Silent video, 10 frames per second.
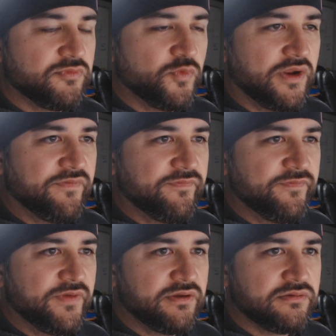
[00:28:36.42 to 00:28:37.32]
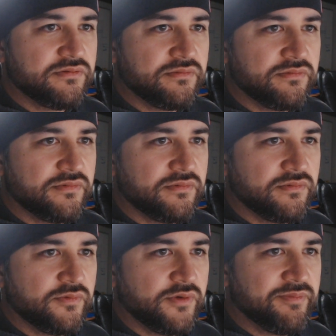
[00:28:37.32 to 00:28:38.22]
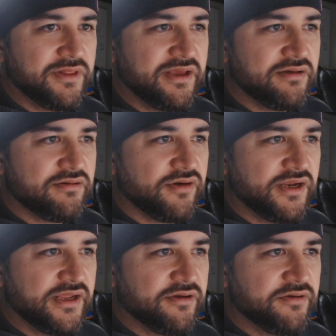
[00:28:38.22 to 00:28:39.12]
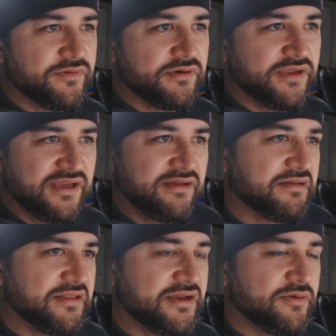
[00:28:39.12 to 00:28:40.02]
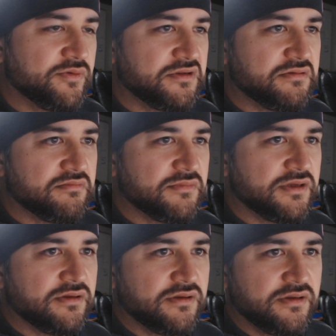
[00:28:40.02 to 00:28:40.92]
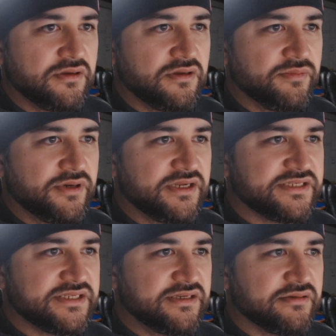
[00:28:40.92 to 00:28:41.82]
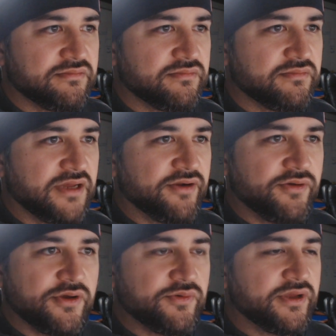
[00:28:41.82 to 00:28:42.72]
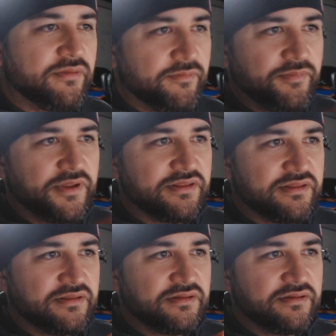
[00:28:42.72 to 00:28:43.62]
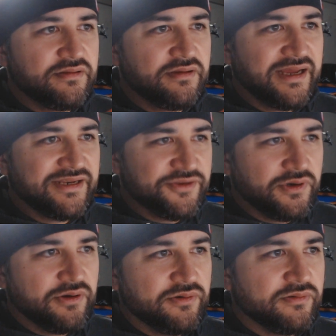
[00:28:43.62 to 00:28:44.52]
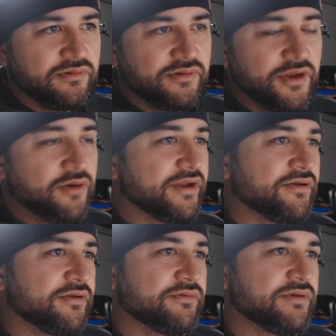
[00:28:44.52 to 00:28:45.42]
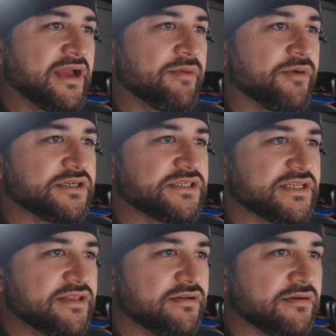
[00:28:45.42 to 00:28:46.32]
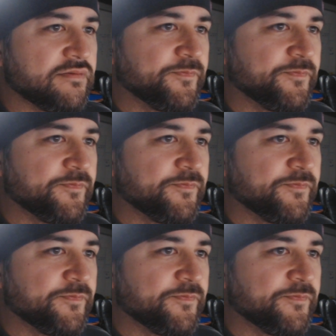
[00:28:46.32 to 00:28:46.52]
Would I play El Grande over? Yeah, I think I would. Put it at C. I don't own it, but I do own... No, I don't own Gaia Project either.